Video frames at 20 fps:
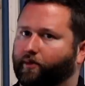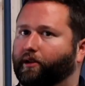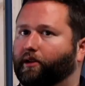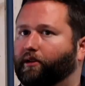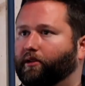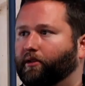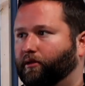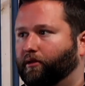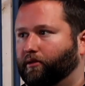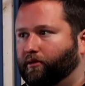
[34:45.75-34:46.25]

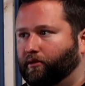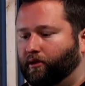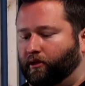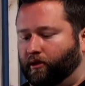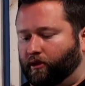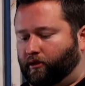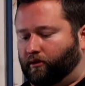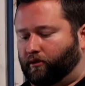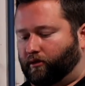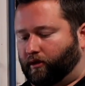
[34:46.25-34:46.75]
on
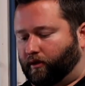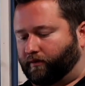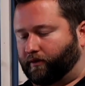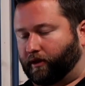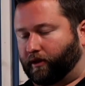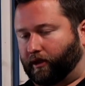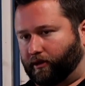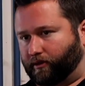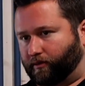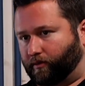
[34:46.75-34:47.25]
if
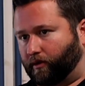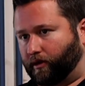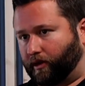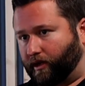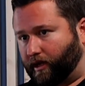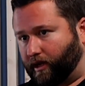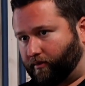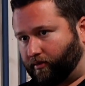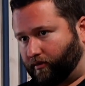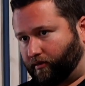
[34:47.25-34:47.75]
things were to
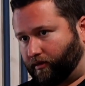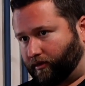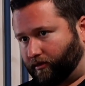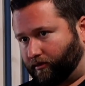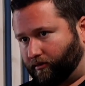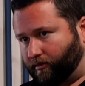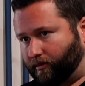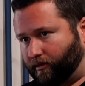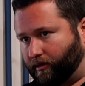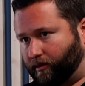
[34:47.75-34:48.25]
happen
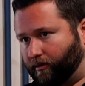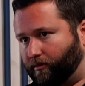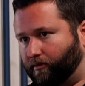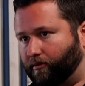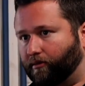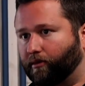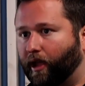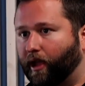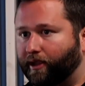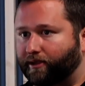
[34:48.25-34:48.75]
in
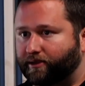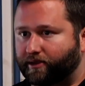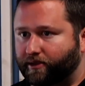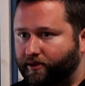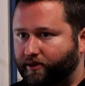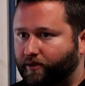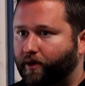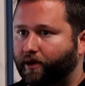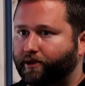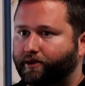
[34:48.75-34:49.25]
night
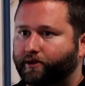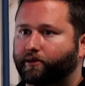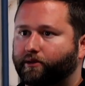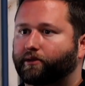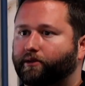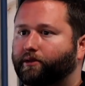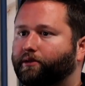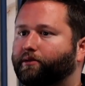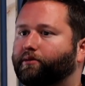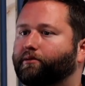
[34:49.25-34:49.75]

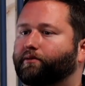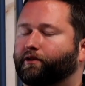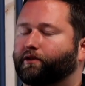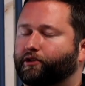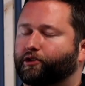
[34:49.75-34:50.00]
situations. For sure.